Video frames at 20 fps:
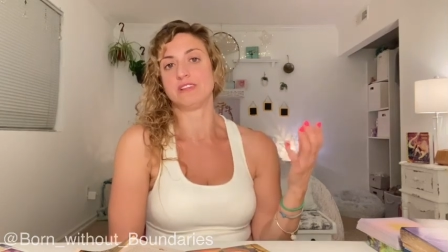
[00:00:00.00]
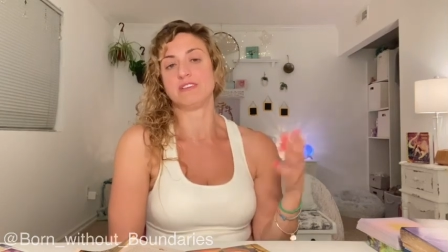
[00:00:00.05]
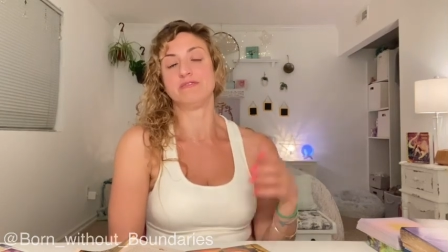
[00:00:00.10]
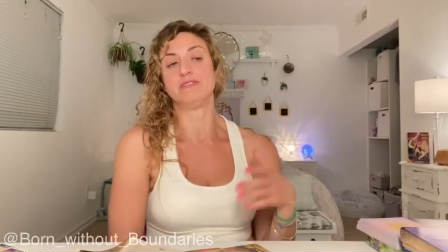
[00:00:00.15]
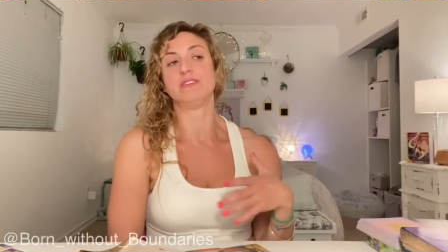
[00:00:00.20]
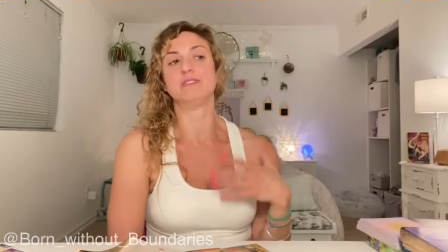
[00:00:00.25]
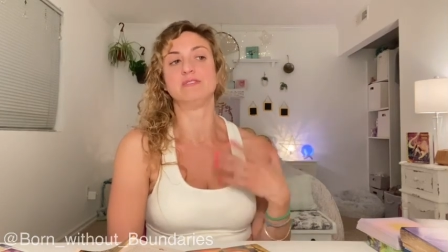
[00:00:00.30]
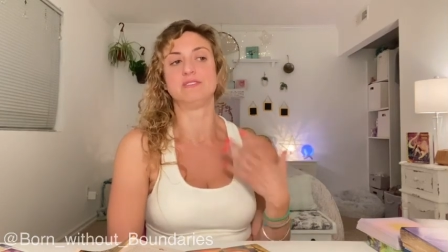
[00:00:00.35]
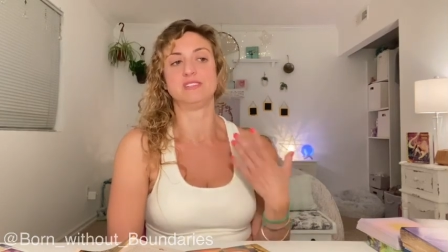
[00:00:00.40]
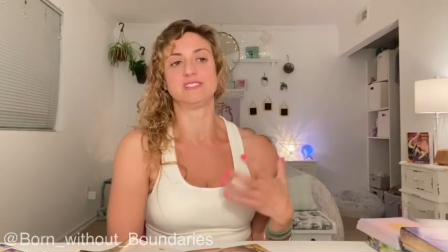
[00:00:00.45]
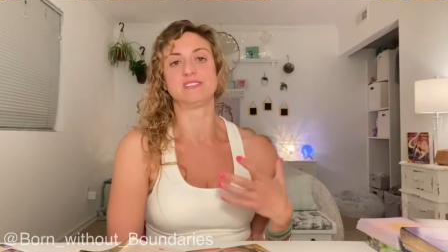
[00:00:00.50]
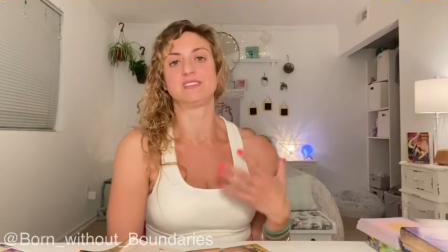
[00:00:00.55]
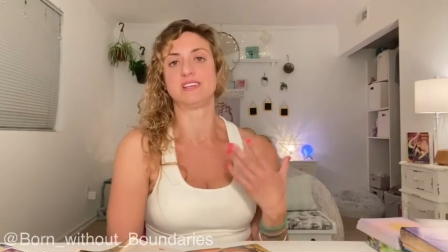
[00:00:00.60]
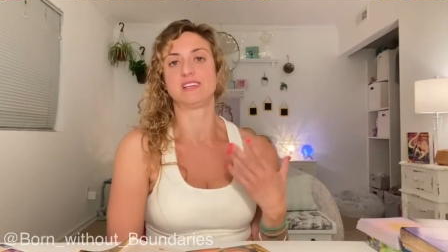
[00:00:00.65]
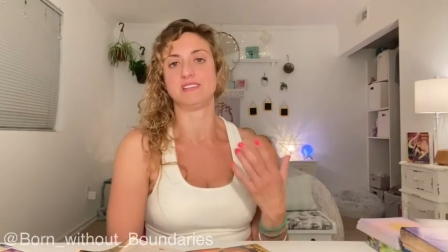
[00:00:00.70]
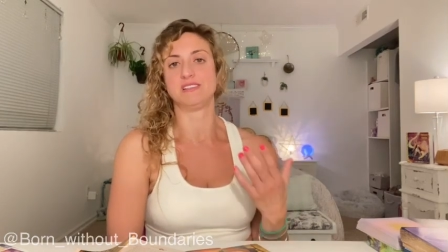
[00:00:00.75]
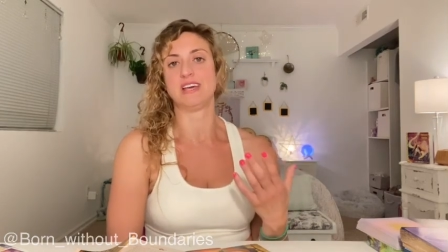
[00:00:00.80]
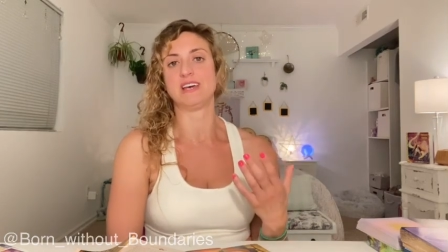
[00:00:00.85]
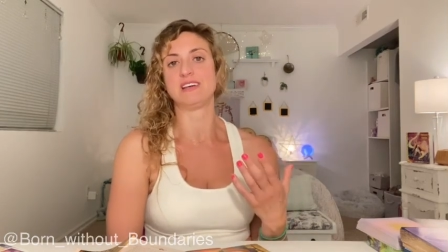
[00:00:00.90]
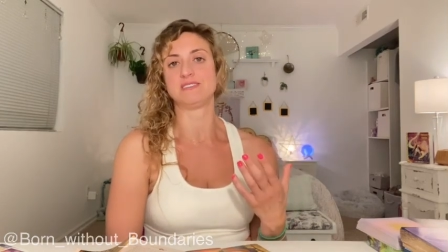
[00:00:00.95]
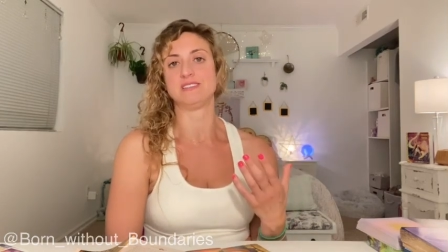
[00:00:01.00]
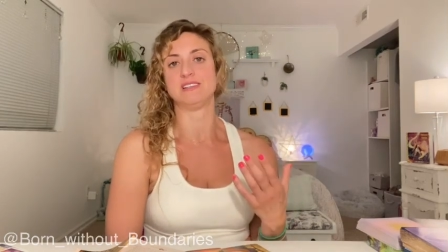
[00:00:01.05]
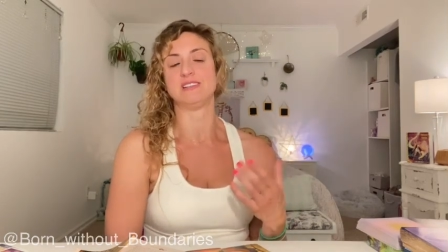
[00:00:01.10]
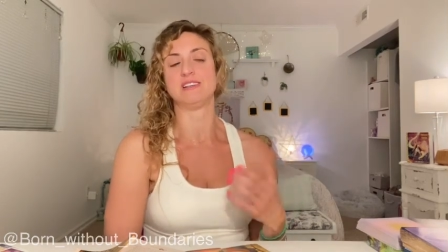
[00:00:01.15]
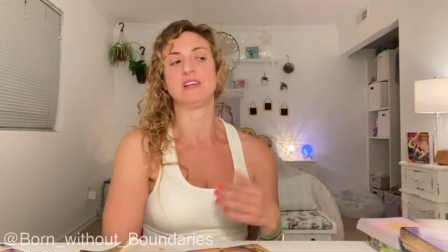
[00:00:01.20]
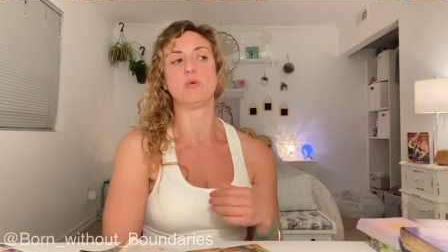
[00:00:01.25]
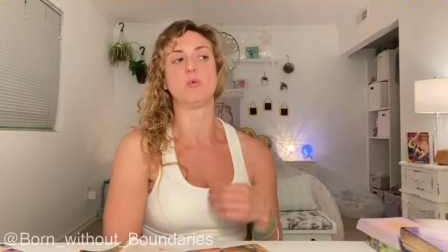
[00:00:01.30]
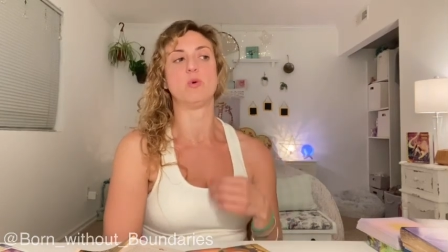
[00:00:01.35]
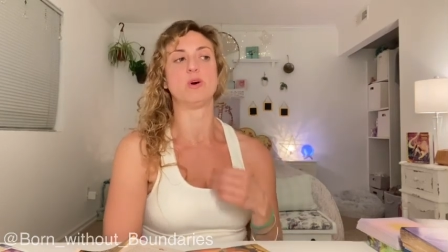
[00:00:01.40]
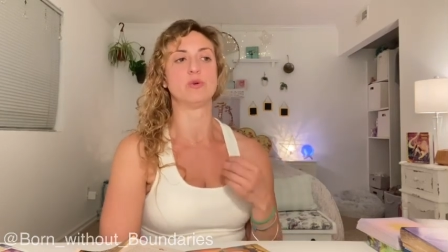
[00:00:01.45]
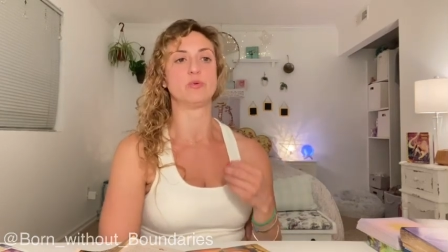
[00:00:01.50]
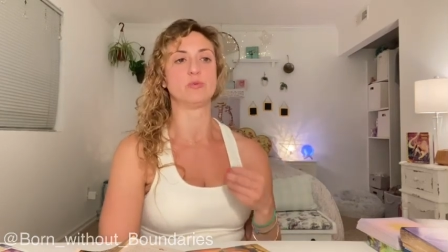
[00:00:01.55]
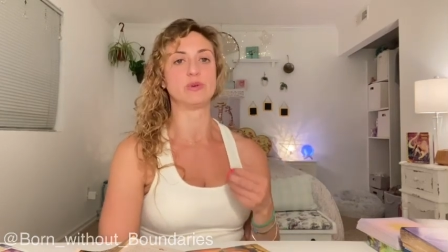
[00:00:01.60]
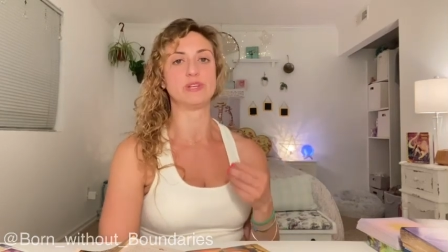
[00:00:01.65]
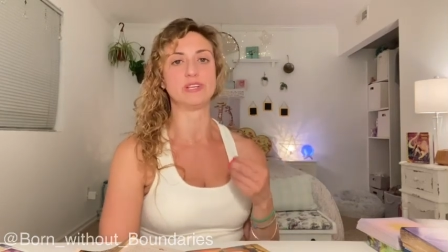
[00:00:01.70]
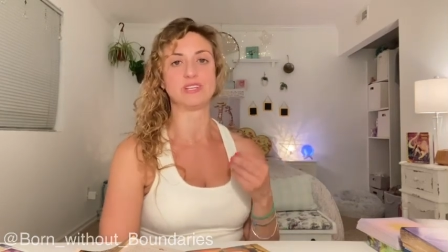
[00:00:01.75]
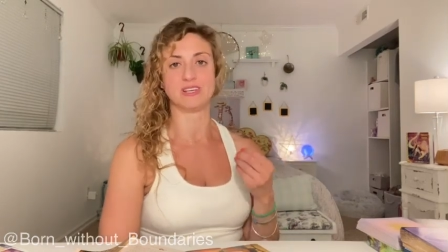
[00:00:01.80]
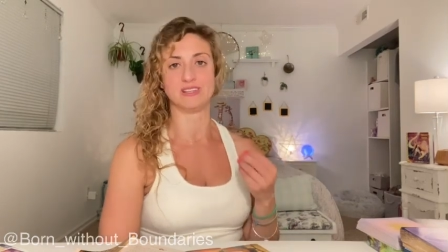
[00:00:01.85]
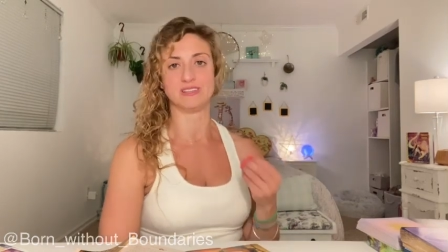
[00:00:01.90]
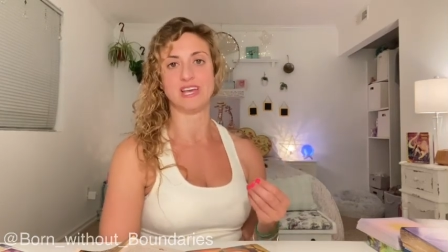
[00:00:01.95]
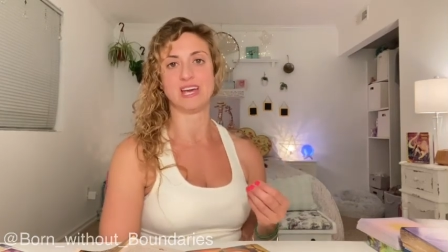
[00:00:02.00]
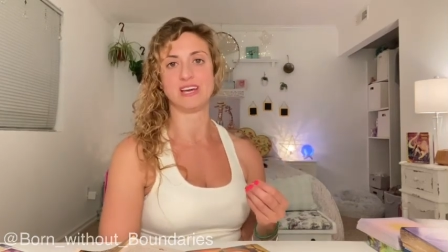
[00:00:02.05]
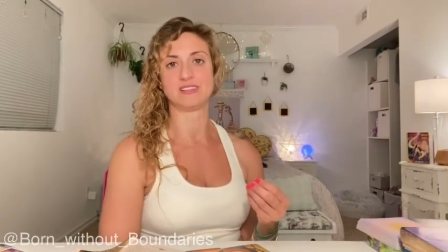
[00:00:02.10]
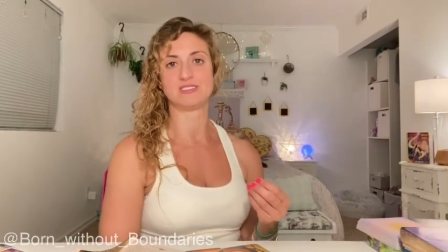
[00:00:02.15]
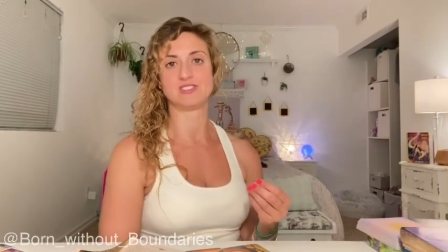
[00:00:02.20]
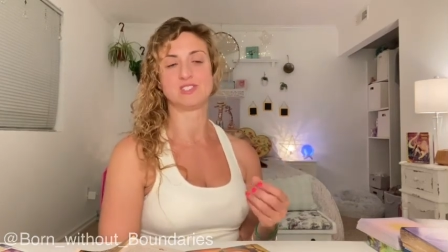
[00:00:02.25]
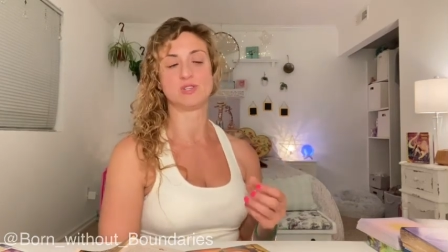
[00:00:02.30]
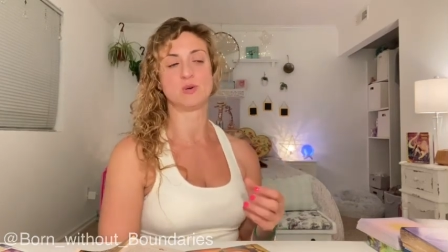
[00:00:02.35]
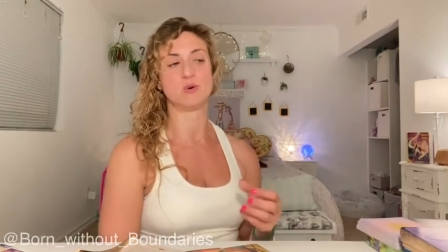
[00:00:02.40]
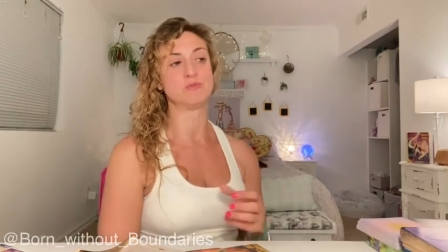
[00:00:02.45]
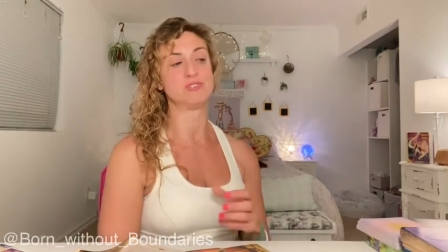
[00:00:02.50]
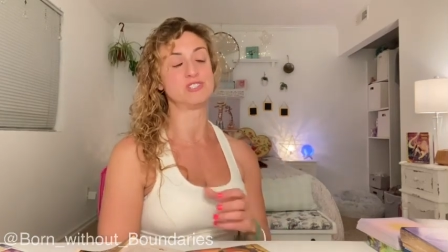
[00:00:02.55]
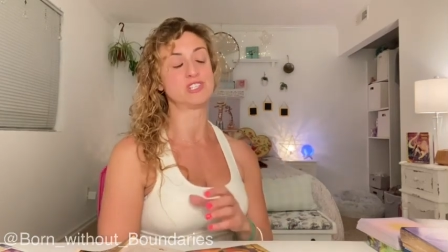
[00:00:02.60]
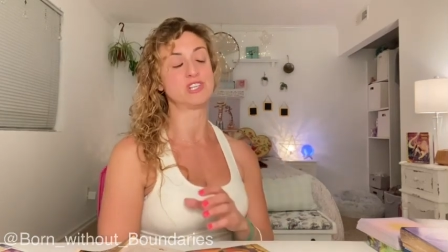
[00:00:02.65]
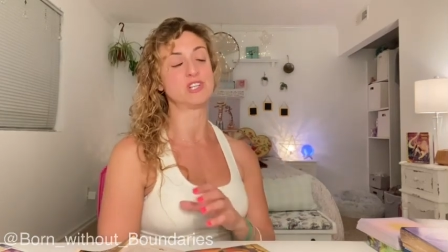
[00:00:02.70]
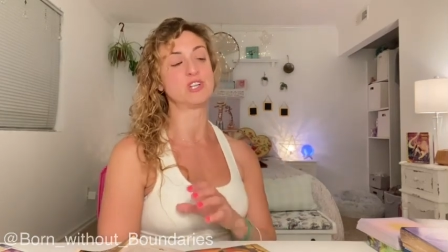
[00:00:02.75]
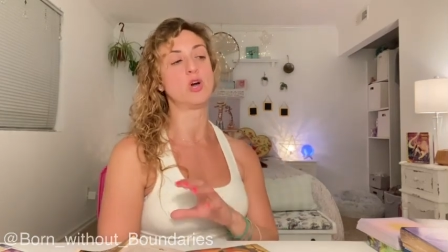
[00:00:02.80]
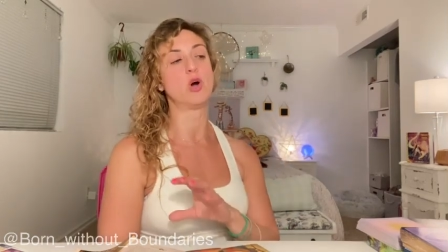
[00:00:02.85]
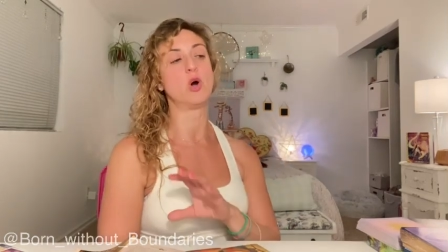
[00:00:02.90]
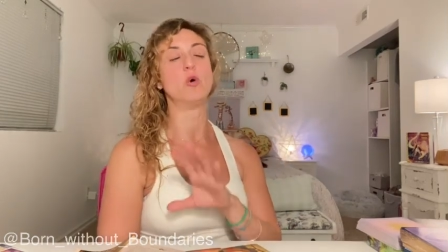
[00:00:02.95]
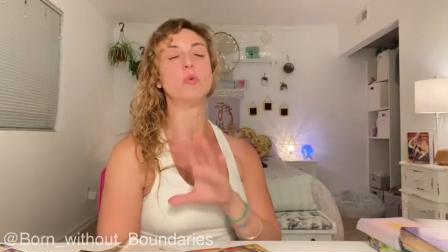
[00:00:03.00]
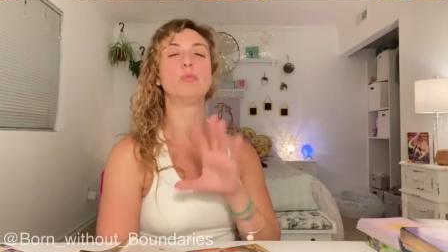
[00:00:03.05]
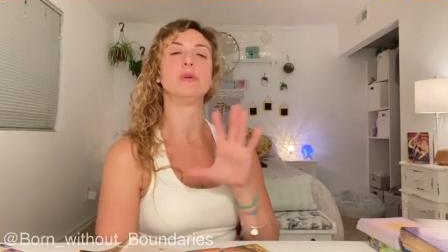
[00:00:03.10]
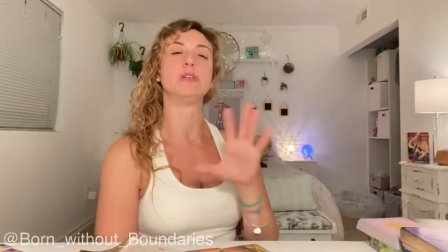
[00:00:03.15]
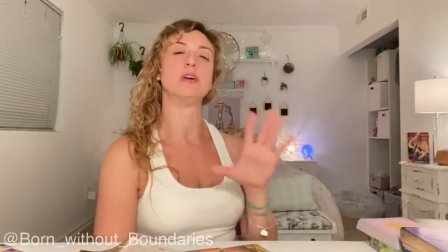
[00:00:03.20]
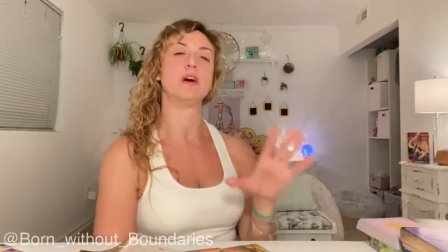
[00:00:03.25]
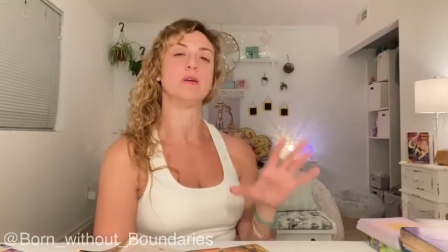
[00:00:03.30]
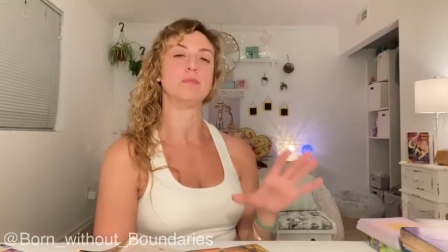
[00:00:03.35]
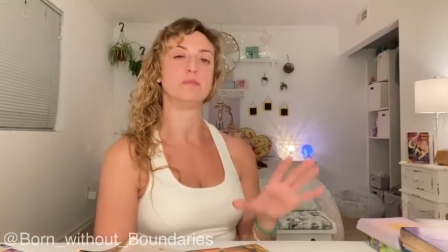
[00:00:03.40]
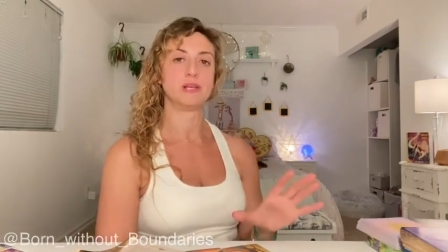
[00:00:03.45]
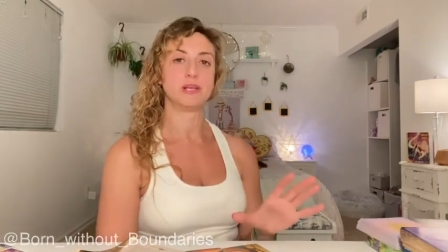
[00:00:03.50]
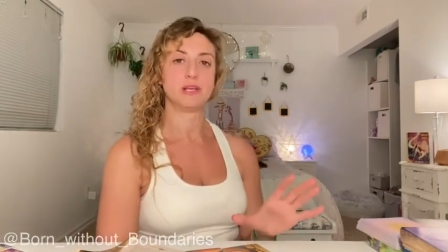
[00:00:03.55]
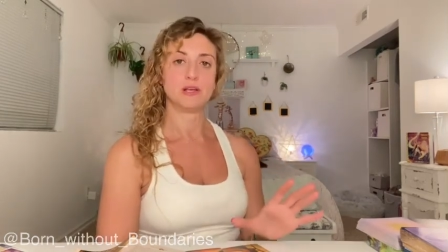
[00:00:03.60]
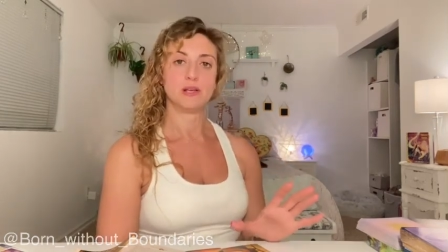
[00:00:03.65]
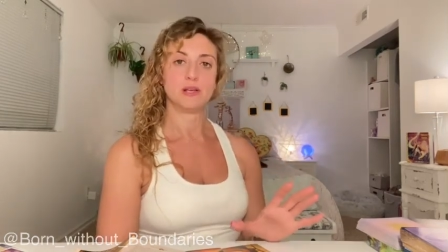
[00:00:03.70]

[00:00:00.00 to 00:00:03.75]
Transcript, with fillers: I feel disconnected, and I want to reconnect. So I'm just going to open up